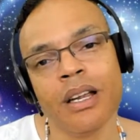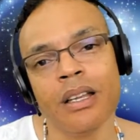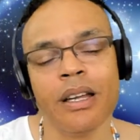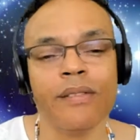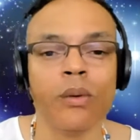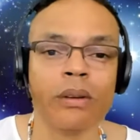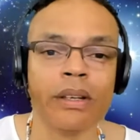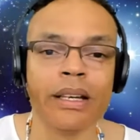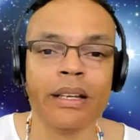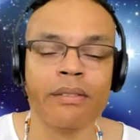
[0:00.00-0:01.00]
Now, if you want to
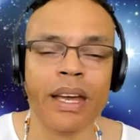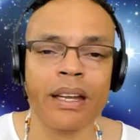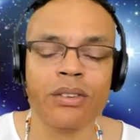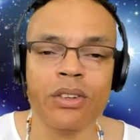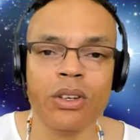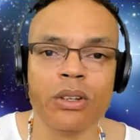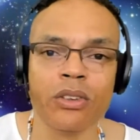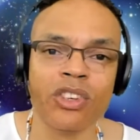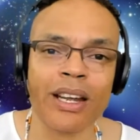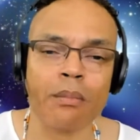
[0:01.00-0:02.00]
really get advanced, you're going to
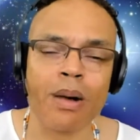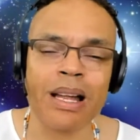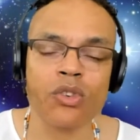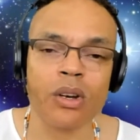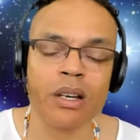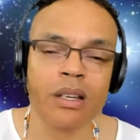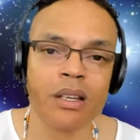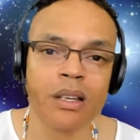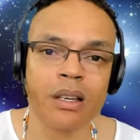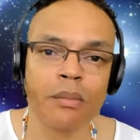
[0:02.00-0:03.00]
chant a mantra
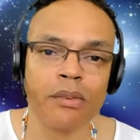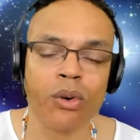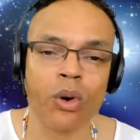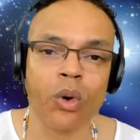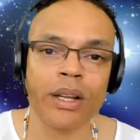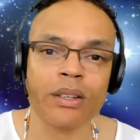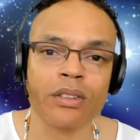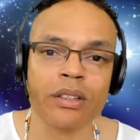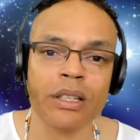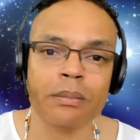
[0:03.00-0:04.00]
before going to
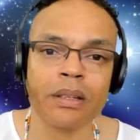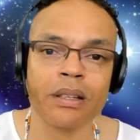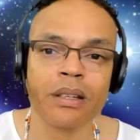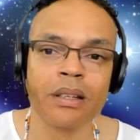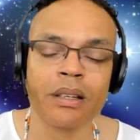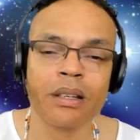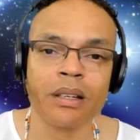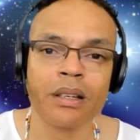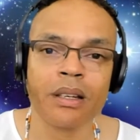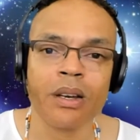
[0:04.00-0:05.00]
sleep.
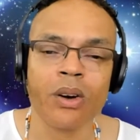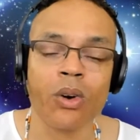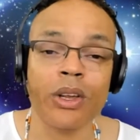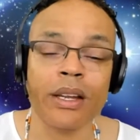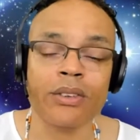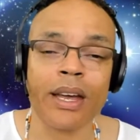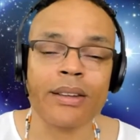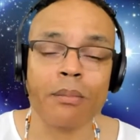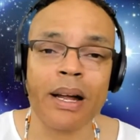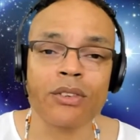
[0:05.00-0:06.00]
Or you can chant
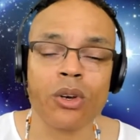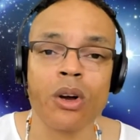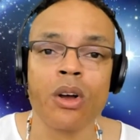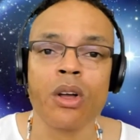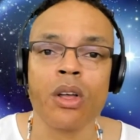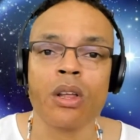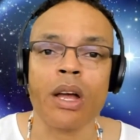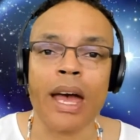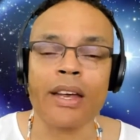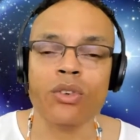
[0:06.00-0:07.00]
the mantra
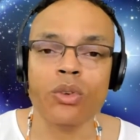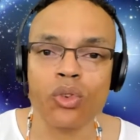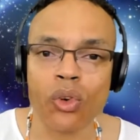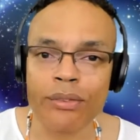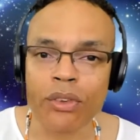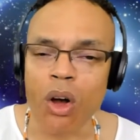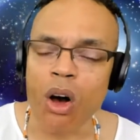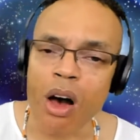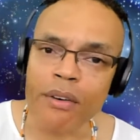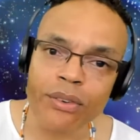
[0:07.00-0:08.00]
as you drift
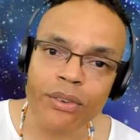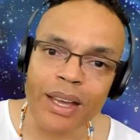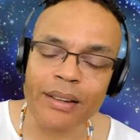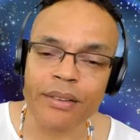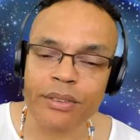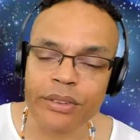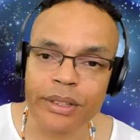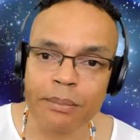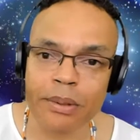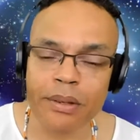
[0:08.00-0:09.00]
off into
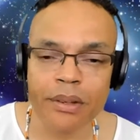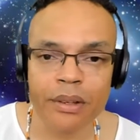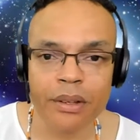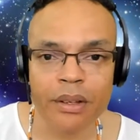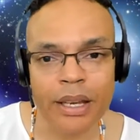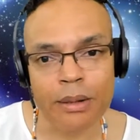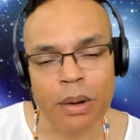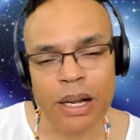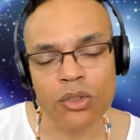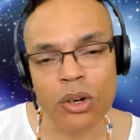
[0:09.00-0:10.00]
sleep. And the
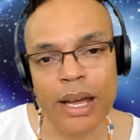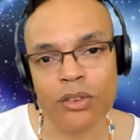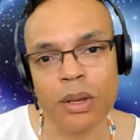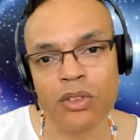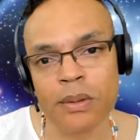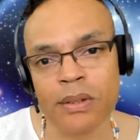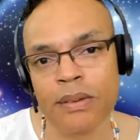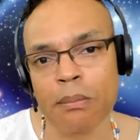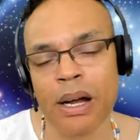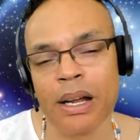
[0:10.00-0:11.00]
mantra has to be a
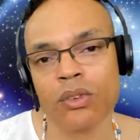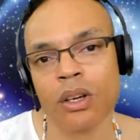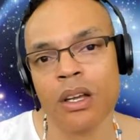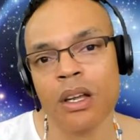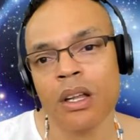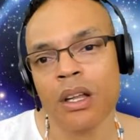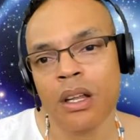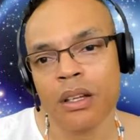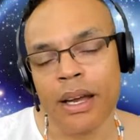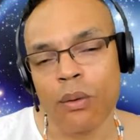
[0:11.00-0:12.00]
specific mantra
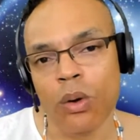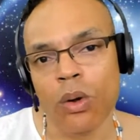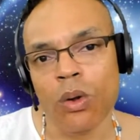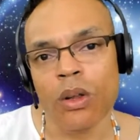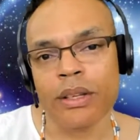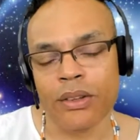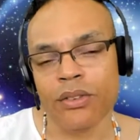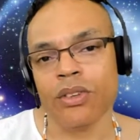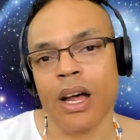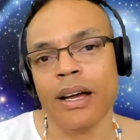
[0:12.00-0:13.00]
that's
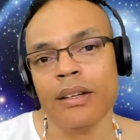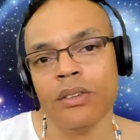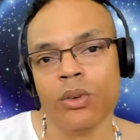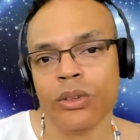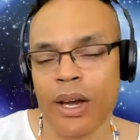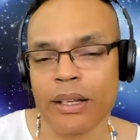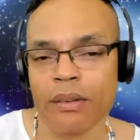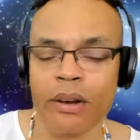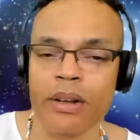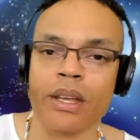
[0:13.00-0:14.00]
designed to attract the
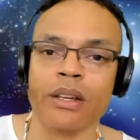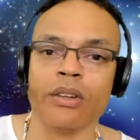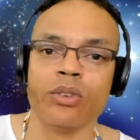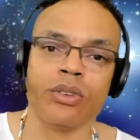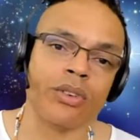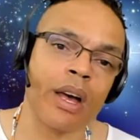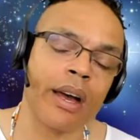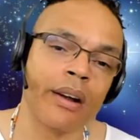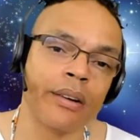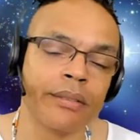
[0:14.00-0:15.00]
very thing that you
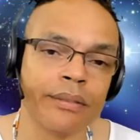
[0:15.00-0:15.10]
desire.